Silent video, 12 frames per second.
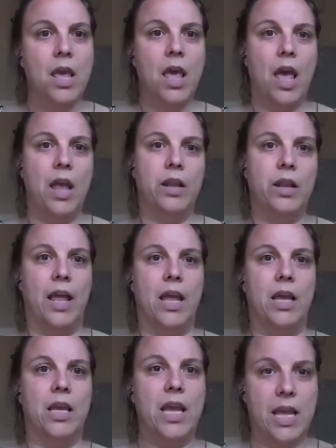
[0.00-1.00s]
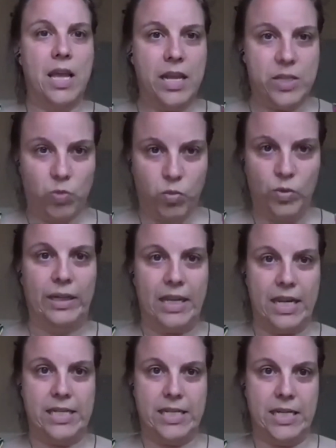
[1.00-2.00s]
And like, it's really
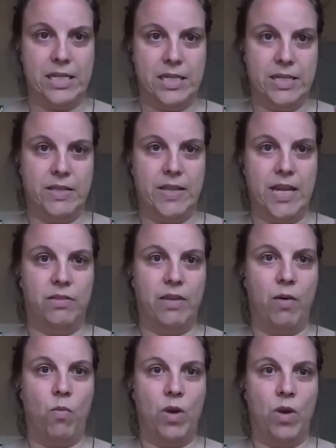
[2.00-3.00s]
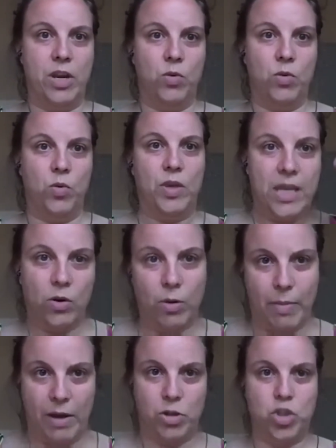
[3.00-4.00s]
easy to think that when you hear
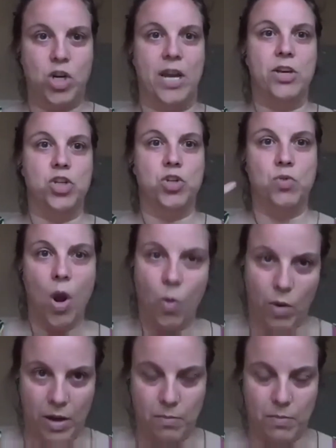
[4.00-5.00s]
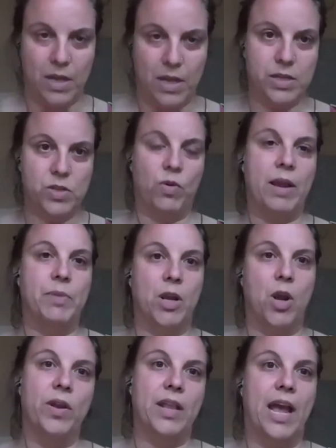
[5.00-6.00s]
about a change, you know what it means, right?
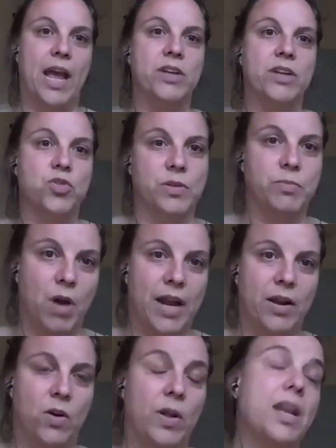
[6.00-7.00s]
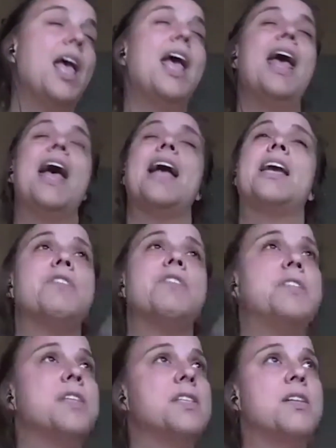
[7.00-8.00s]
But going the extra mile and
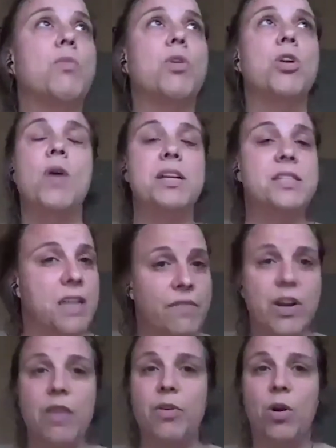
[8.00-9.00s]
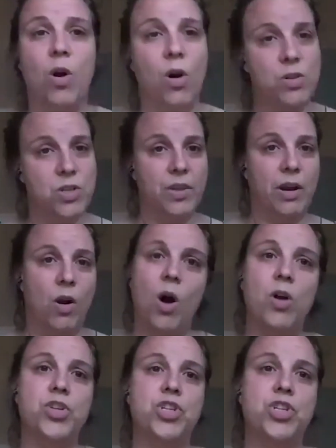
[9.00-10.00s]
convincing someone who has 7 other calls on their
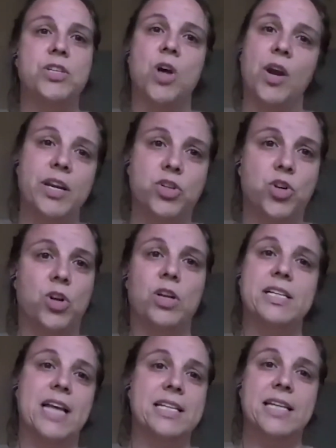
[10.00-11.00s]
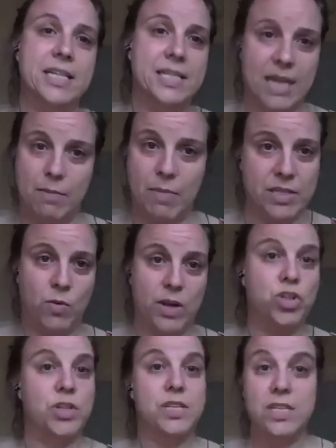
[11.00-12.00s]
call sheet, talking to journalists, asking the same basic
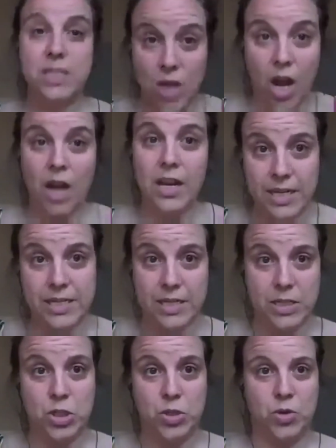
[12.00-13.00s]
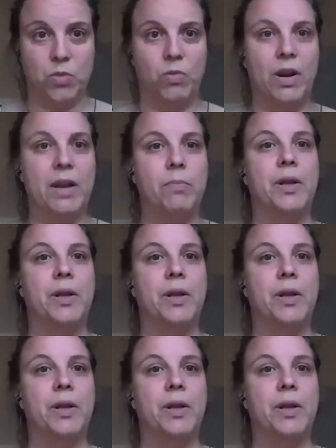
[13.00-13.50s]
questions, it's not easy to do, right?